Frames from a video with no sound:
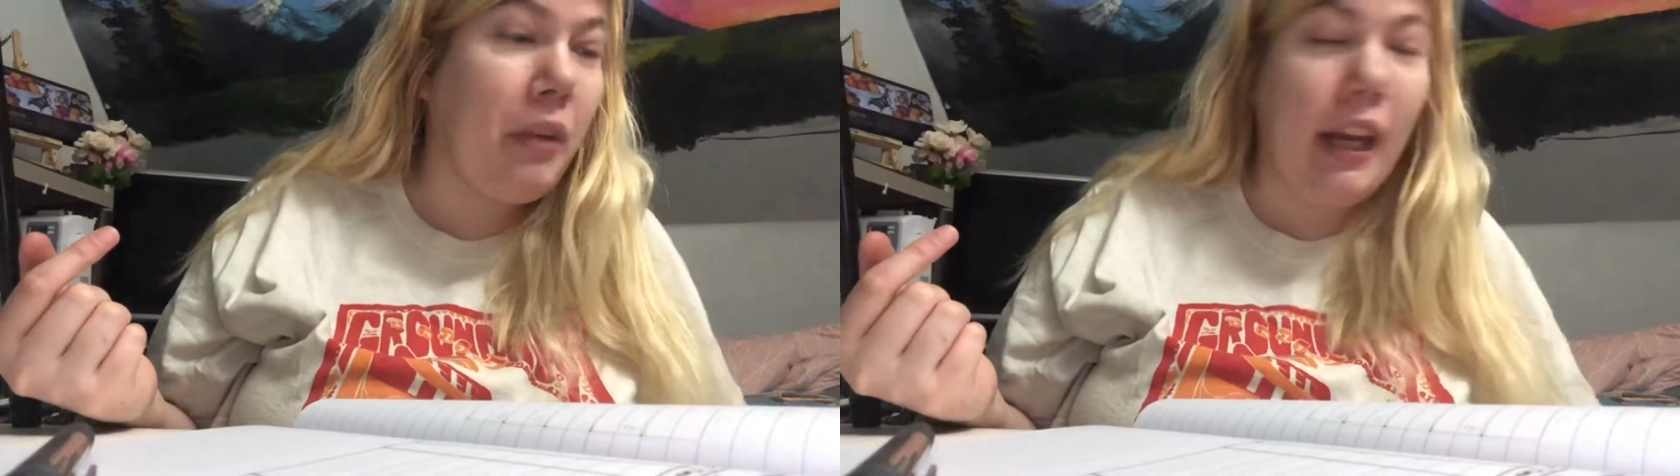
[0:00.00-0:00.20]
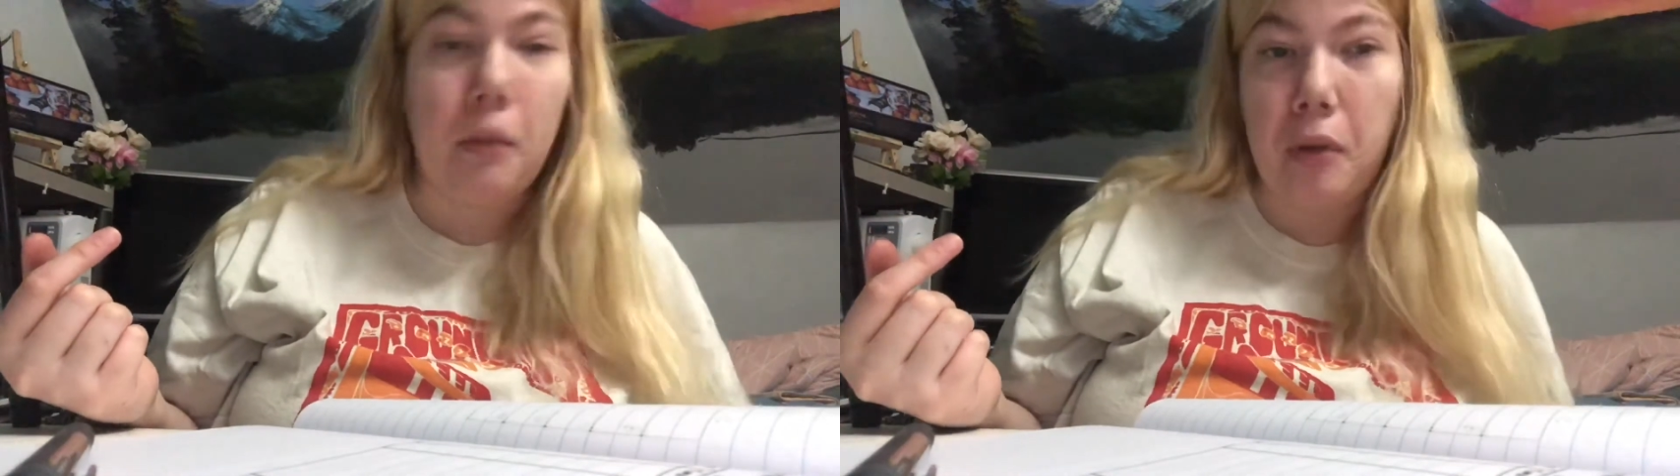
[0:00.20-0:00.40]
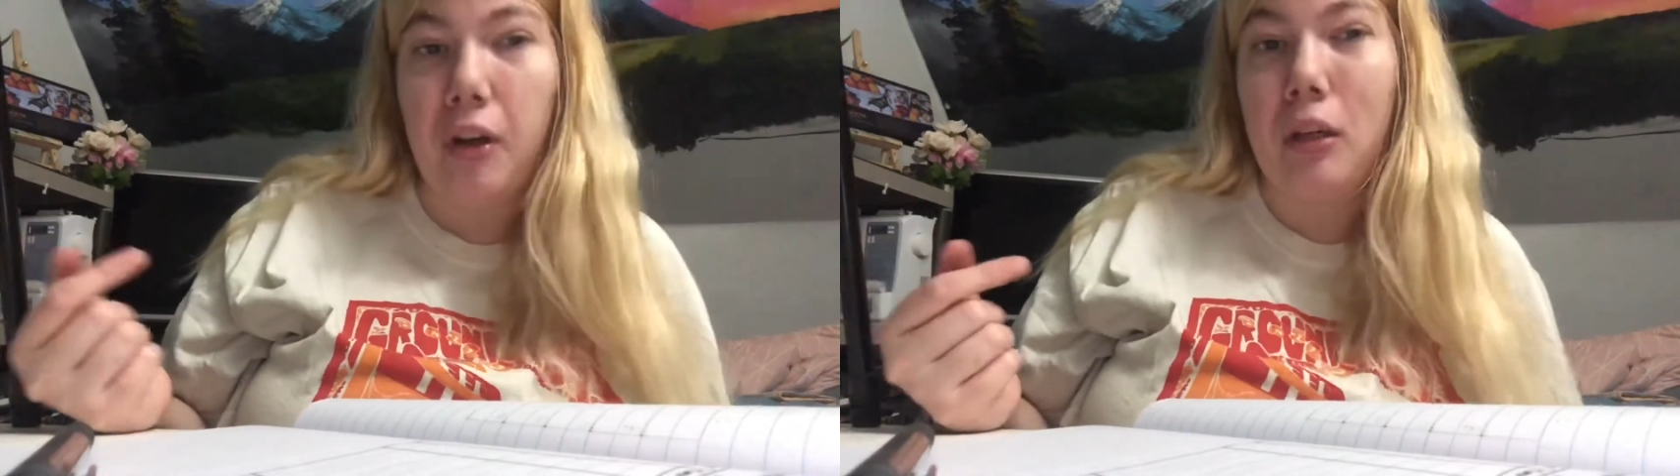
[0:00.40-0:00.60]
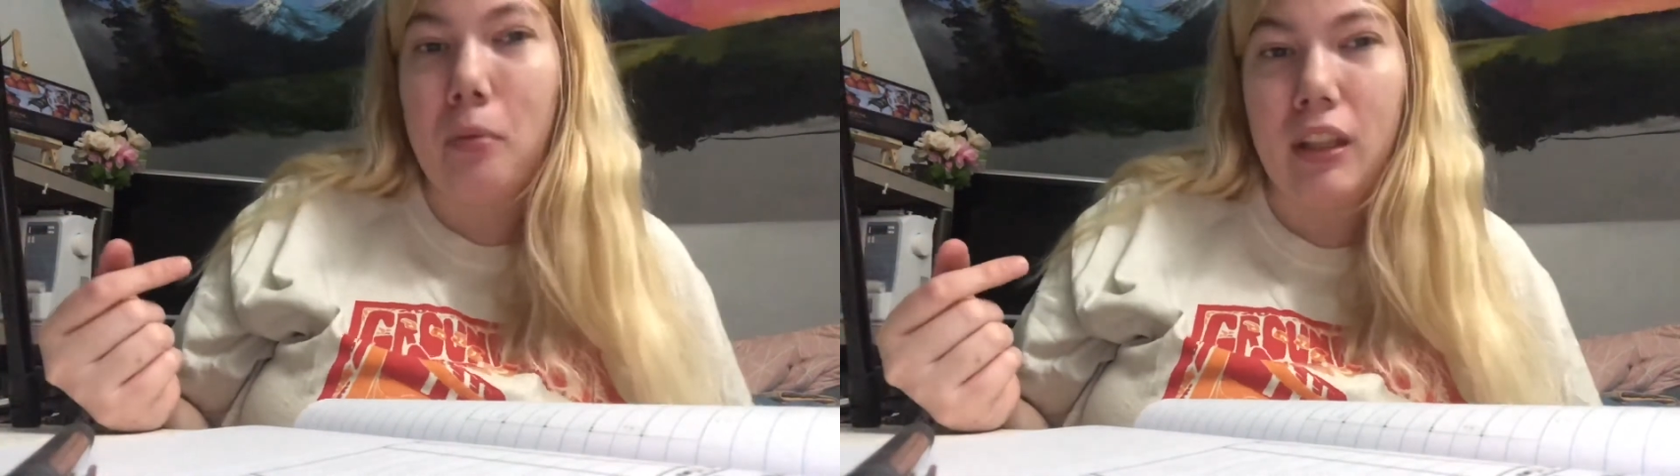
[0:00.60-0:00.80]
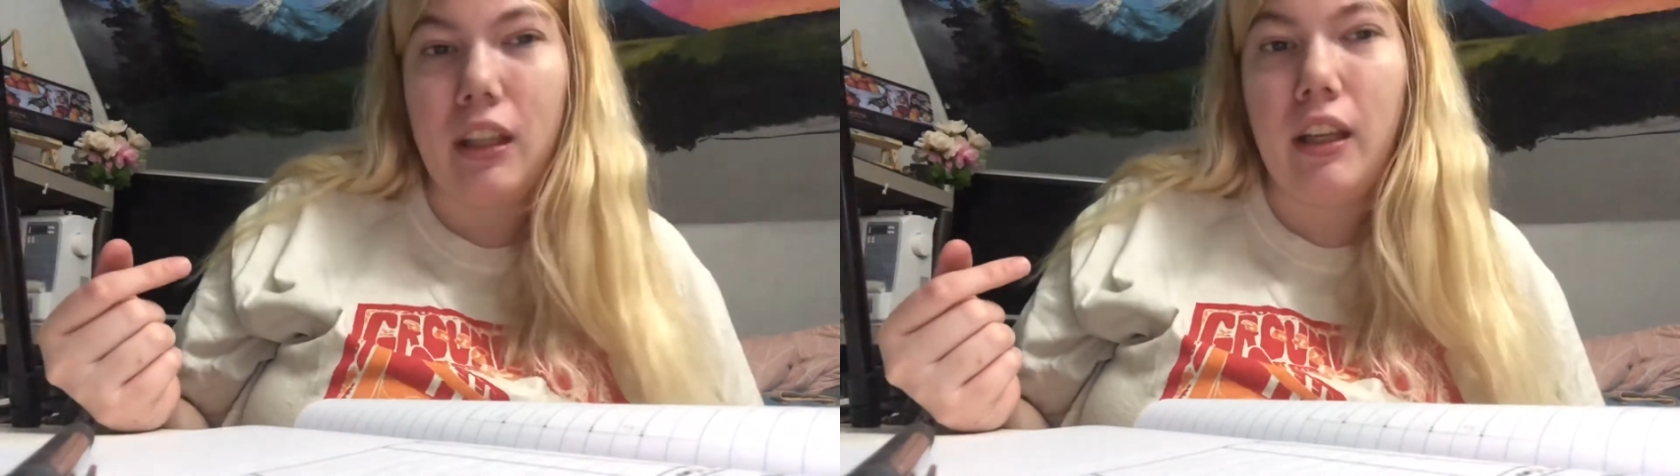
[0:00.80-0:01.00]
blackberry
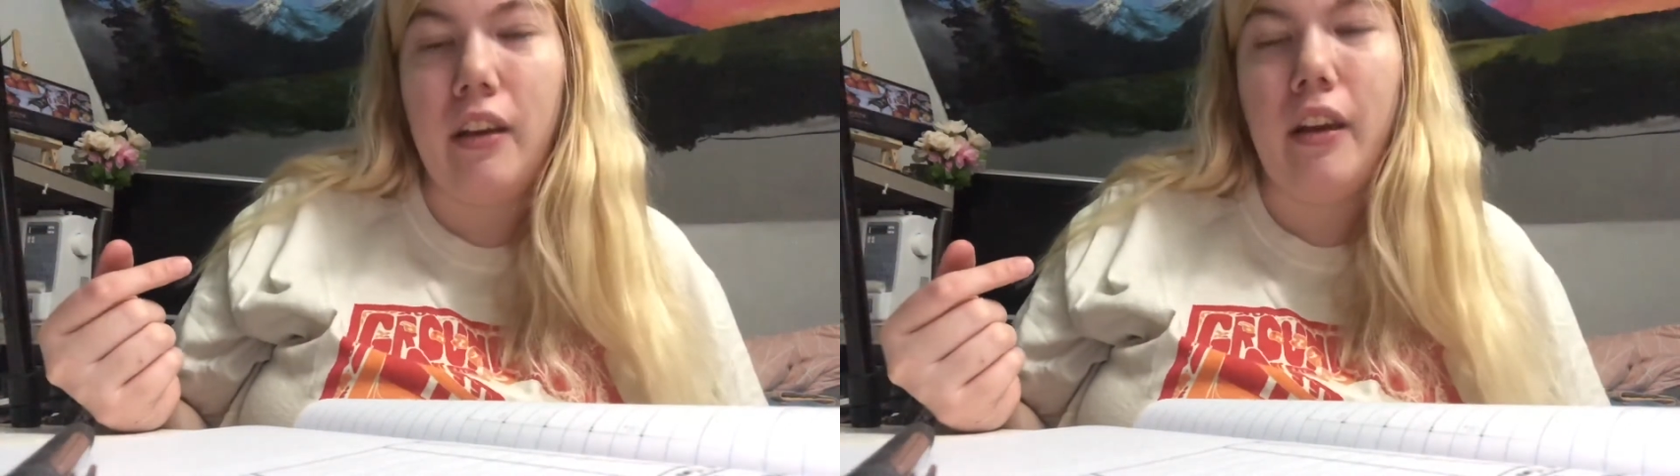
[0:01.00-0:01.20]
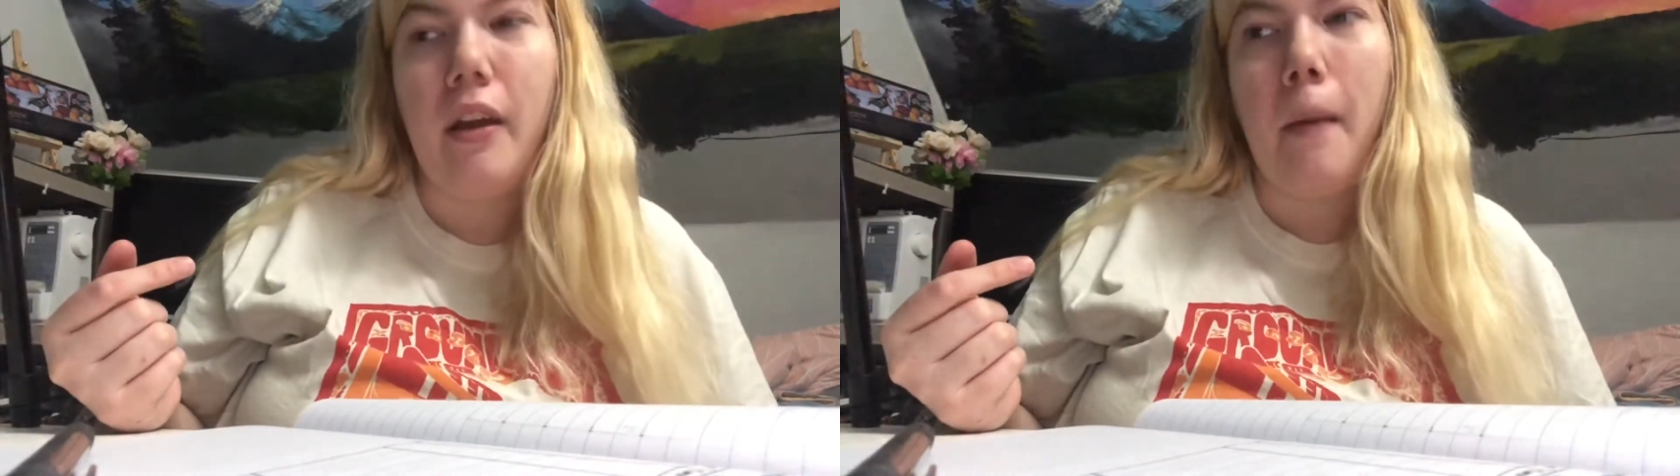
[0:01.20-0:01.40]
picking,